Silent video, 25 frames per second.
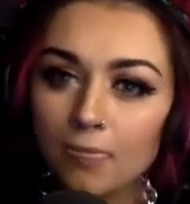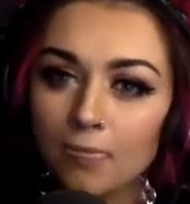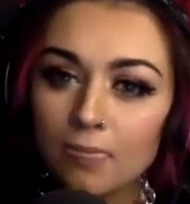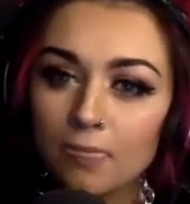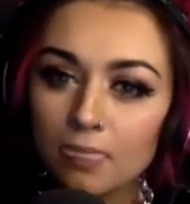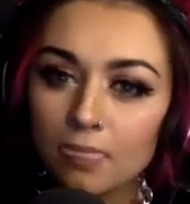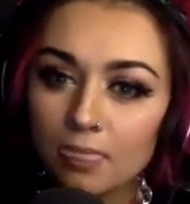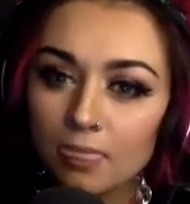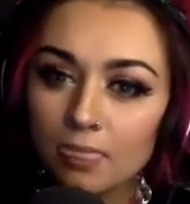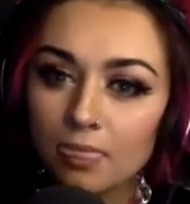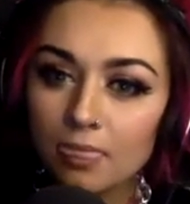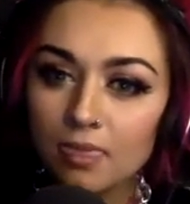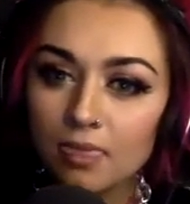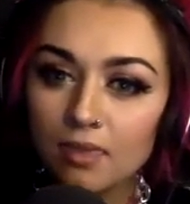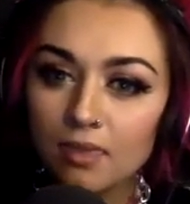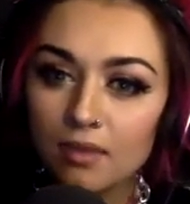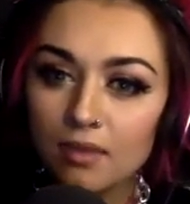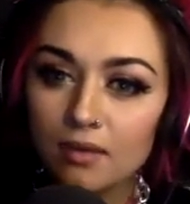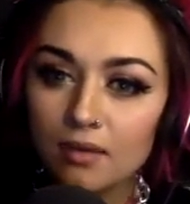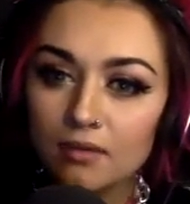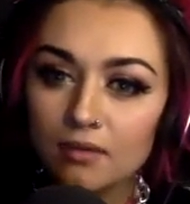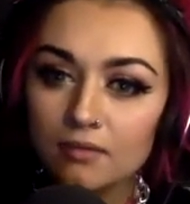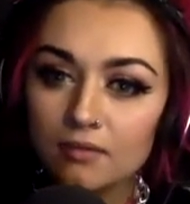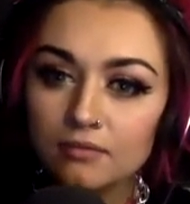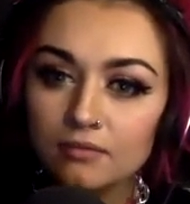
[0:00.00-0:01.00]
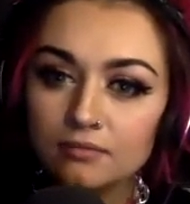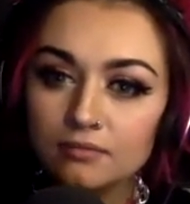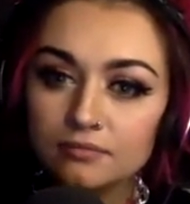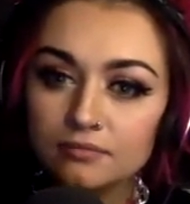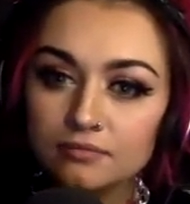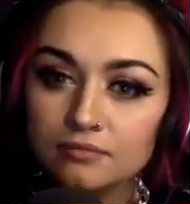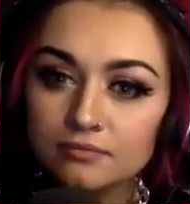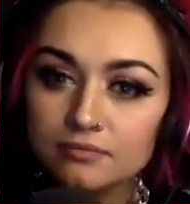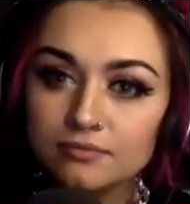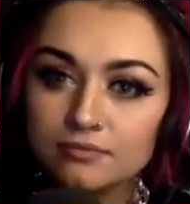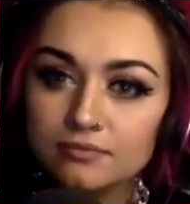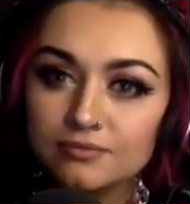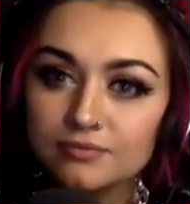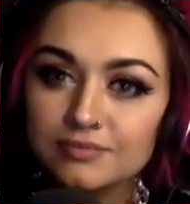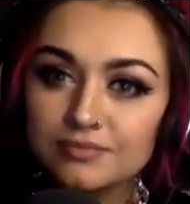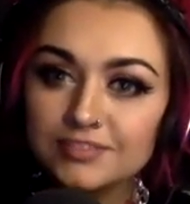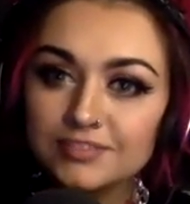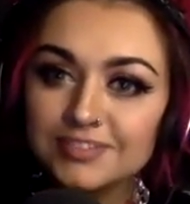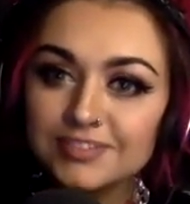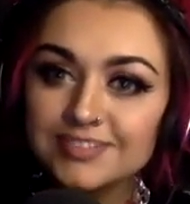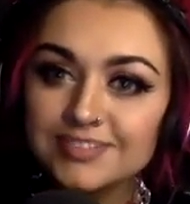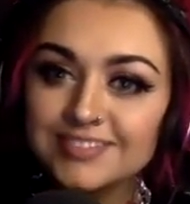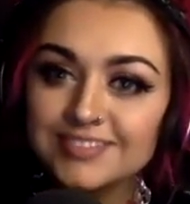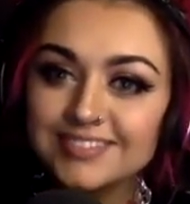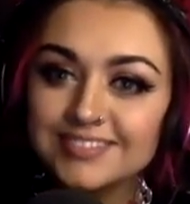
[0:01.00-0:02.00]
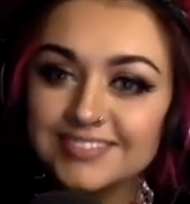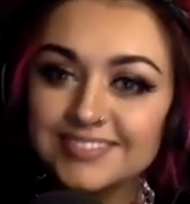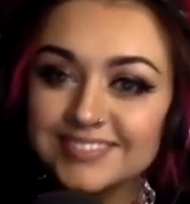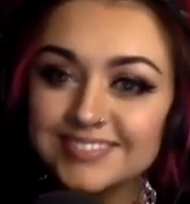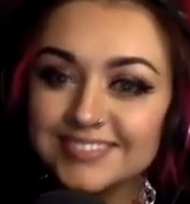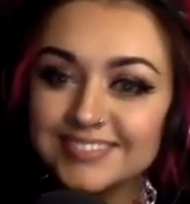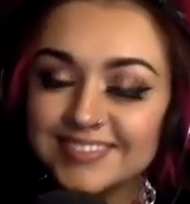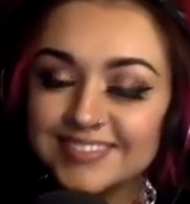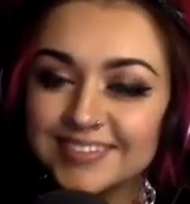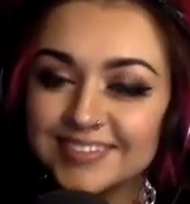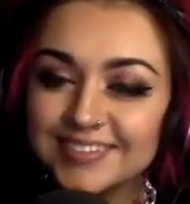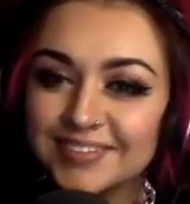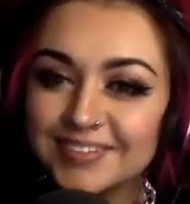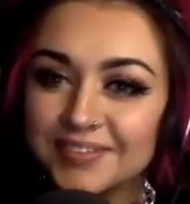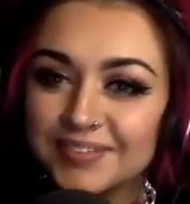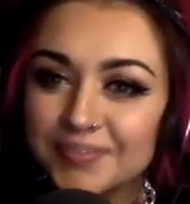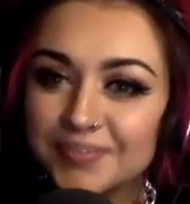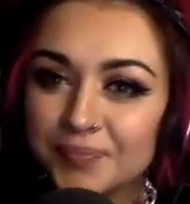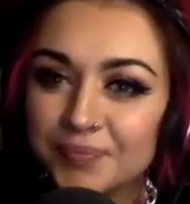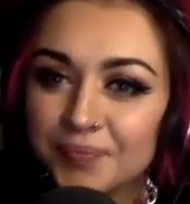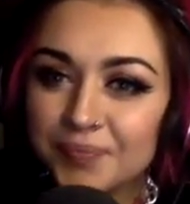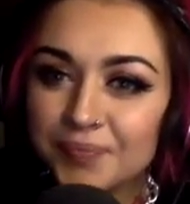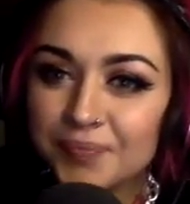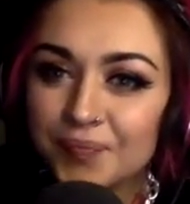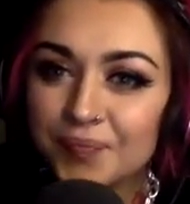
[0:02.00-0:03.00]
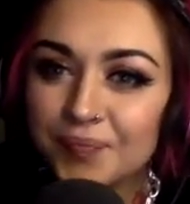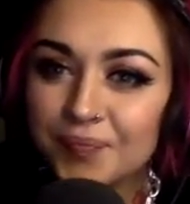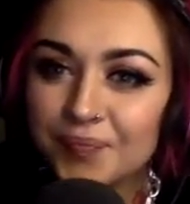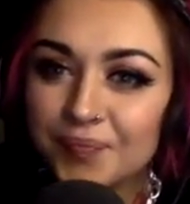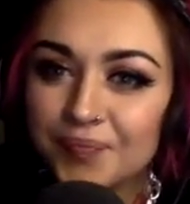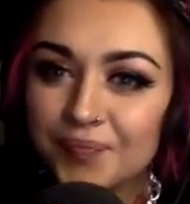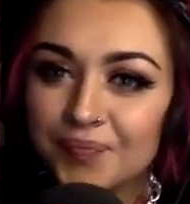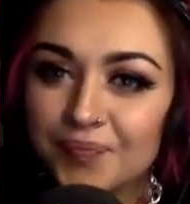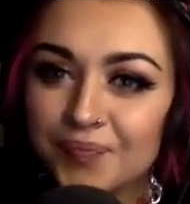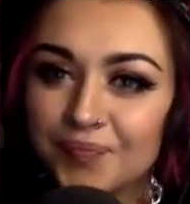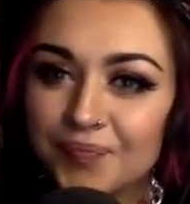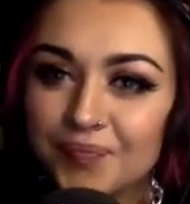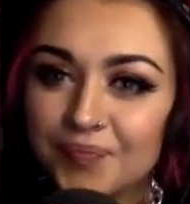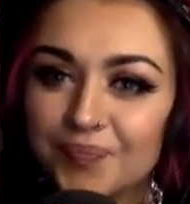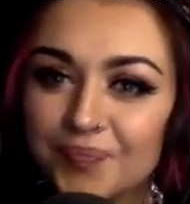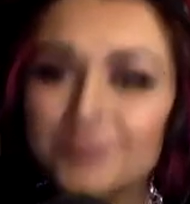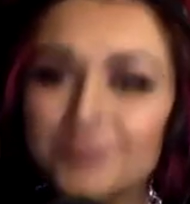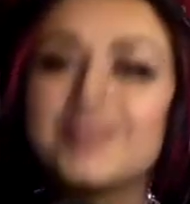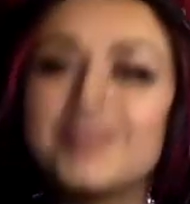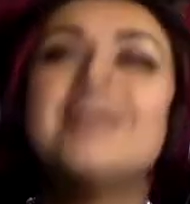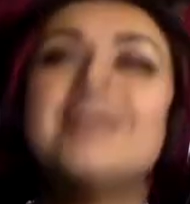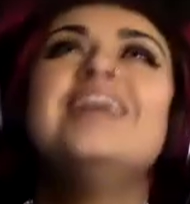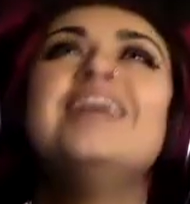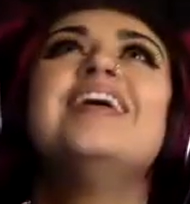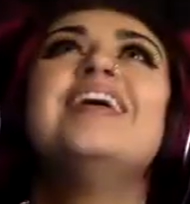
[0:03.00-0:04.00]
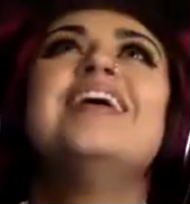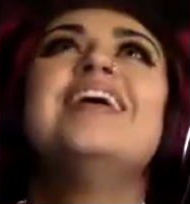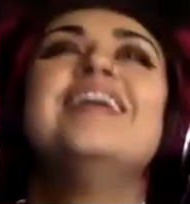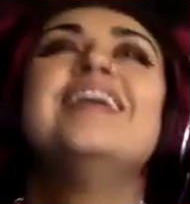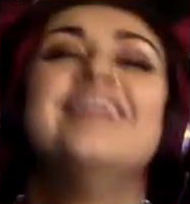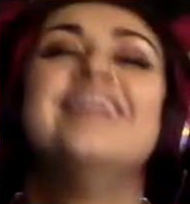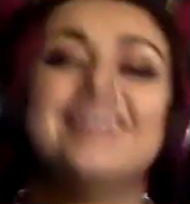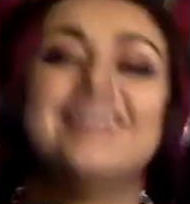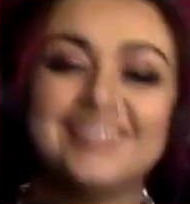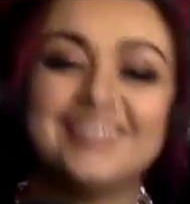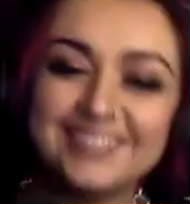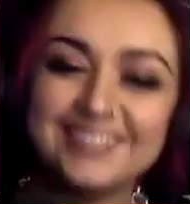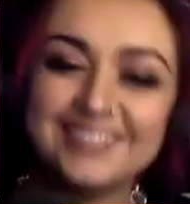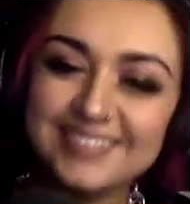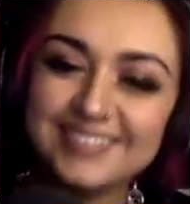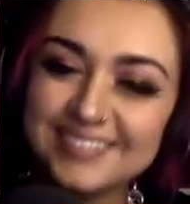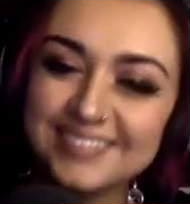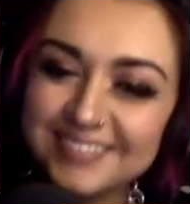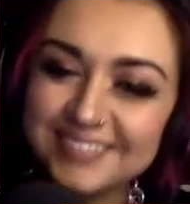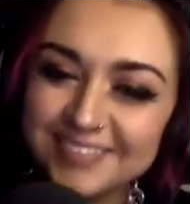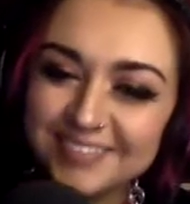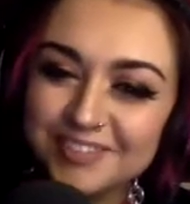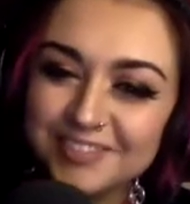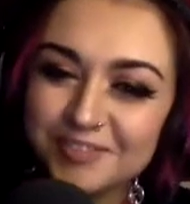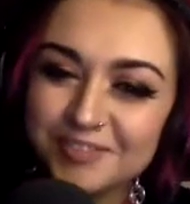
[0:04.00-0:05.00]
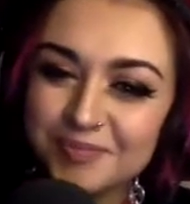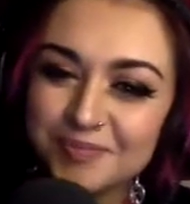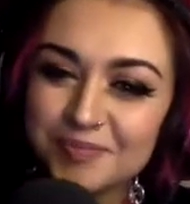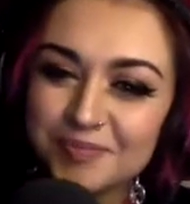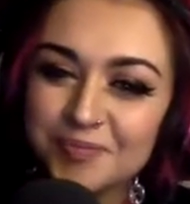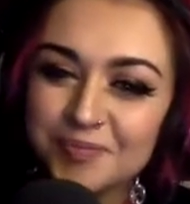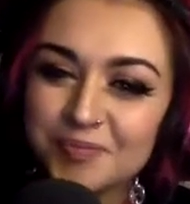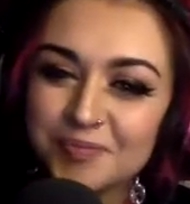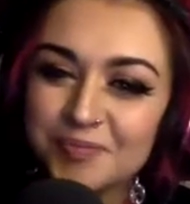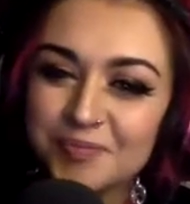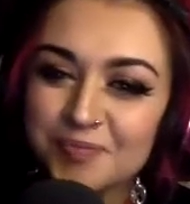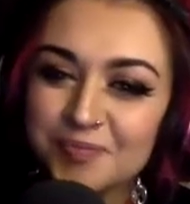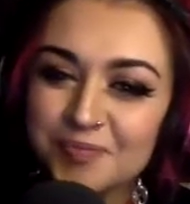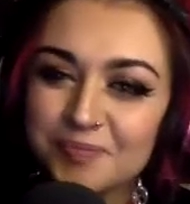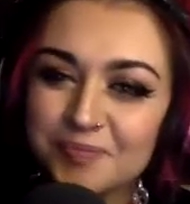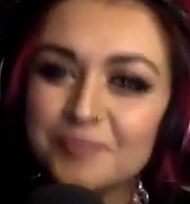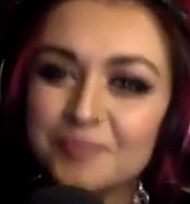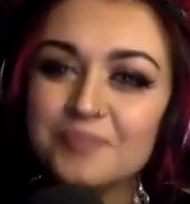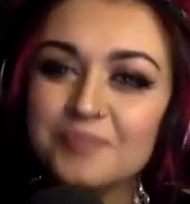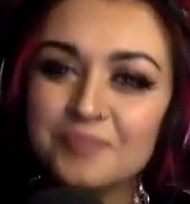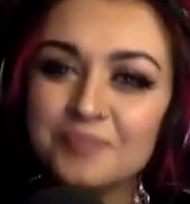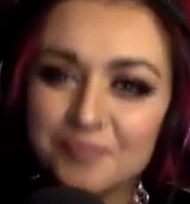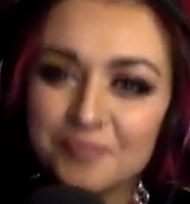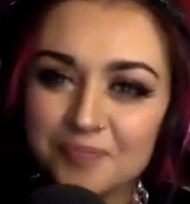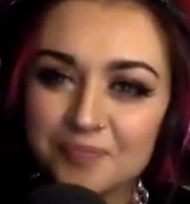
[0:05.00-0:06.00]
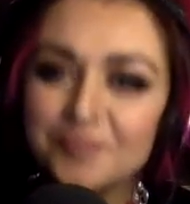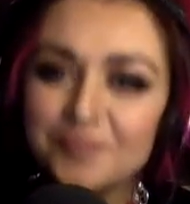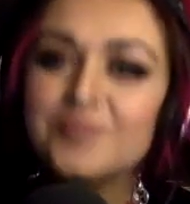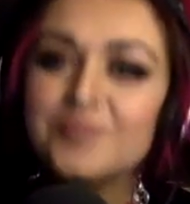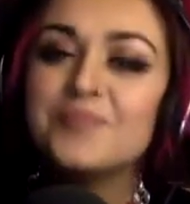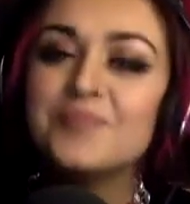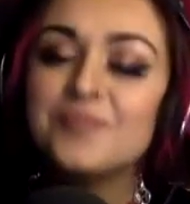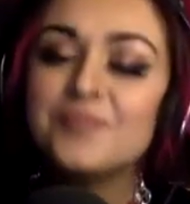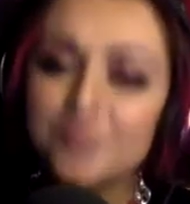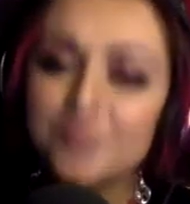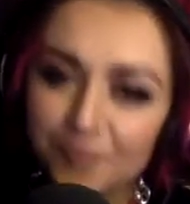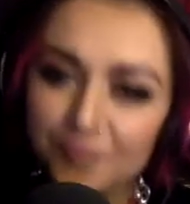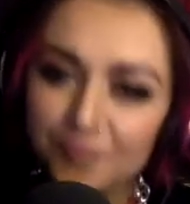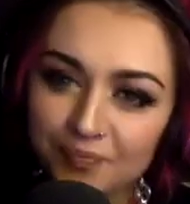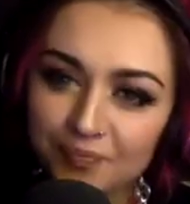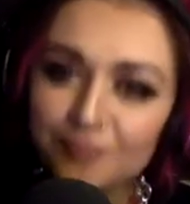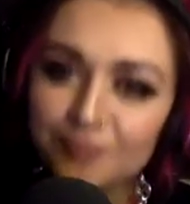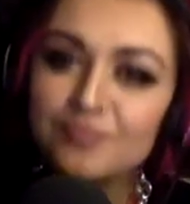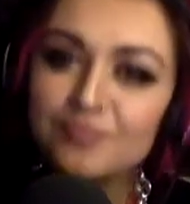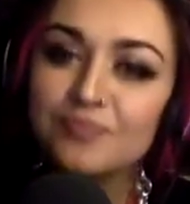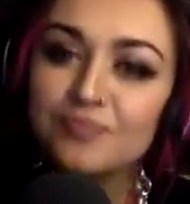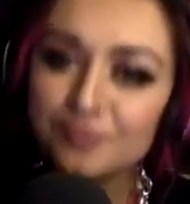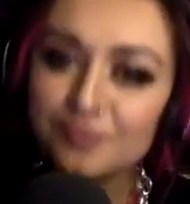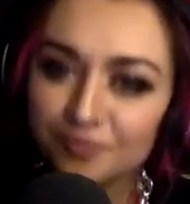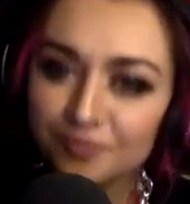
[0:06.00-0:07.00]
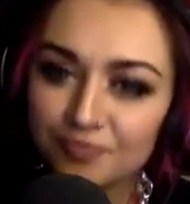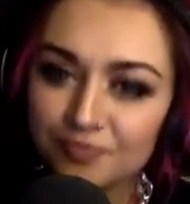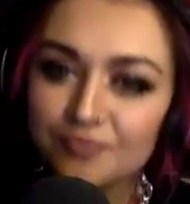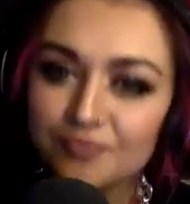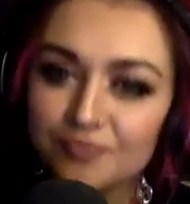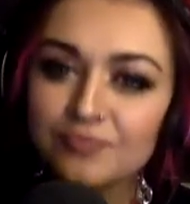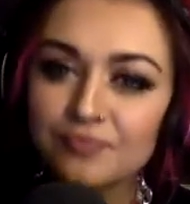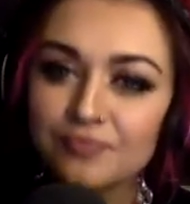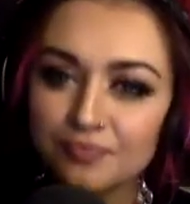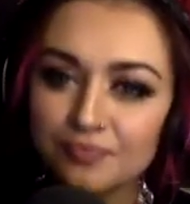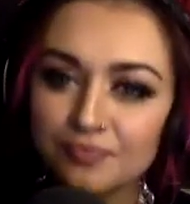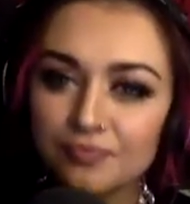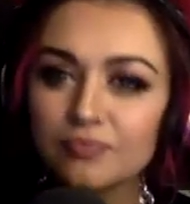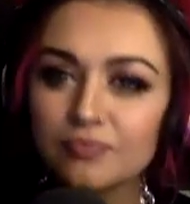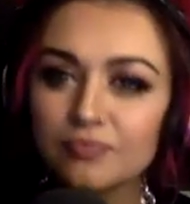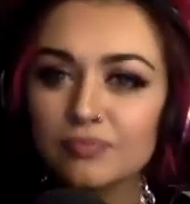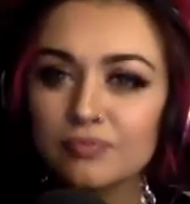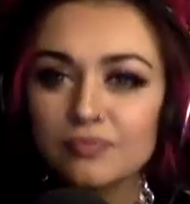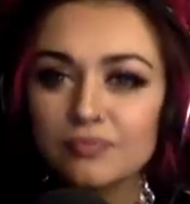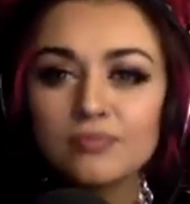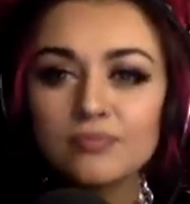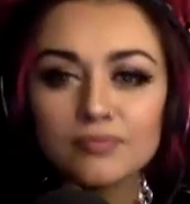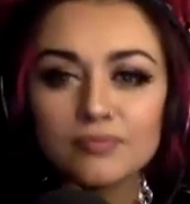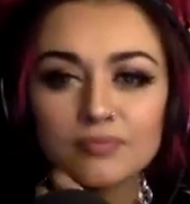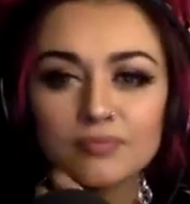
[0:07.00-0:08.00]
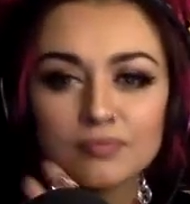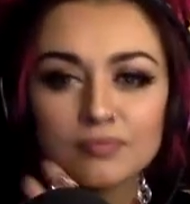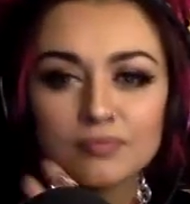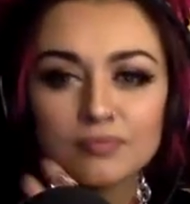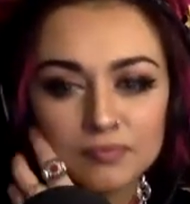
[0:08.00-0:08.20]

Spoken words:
definitely, I hate this term, but like, watch this space, because I think there will be more stuff coming sooner than you expect.